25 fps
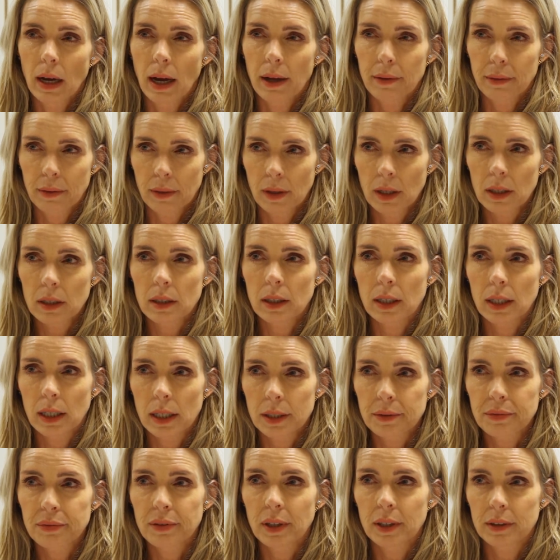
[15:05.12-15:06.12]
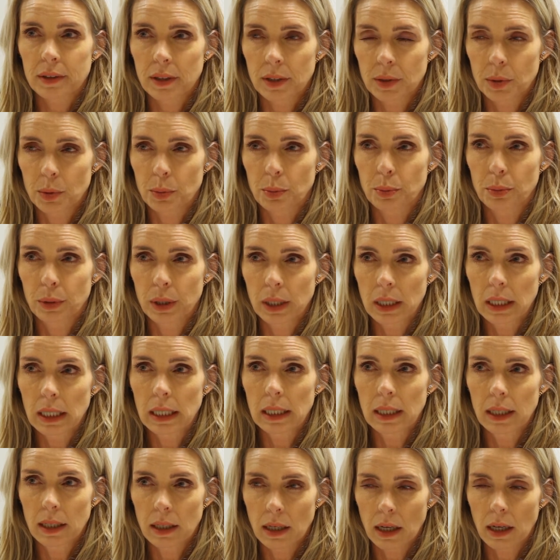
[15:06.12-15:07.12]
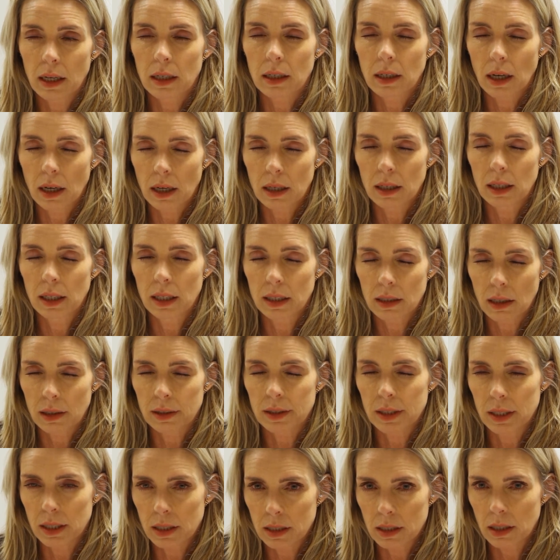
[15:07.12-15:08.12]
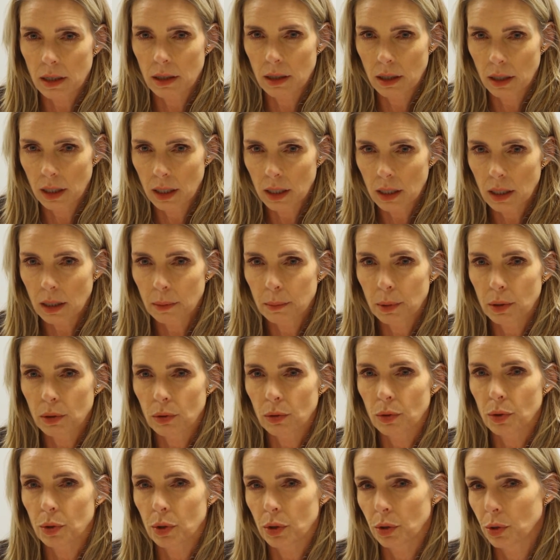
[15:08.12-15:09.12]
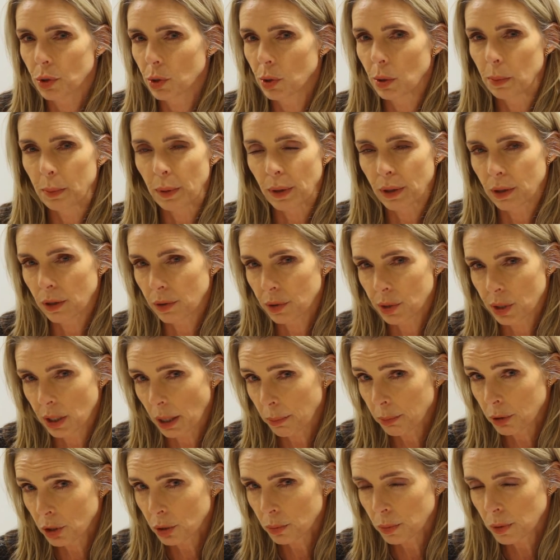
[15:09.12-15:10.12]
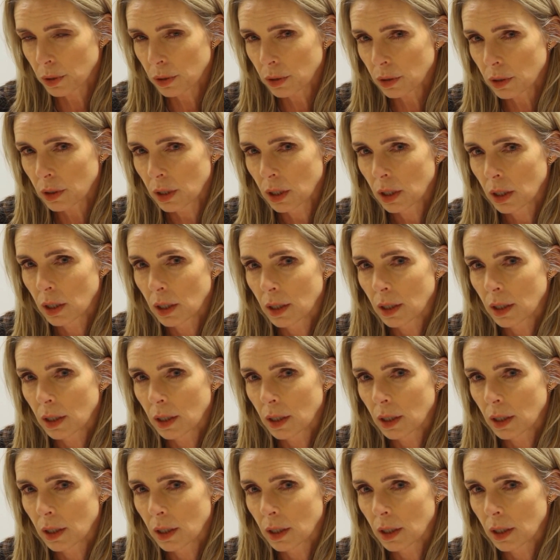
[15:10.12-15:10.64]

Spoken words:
I think the Rietveld is really like in artistic thinking, but also super conceptual.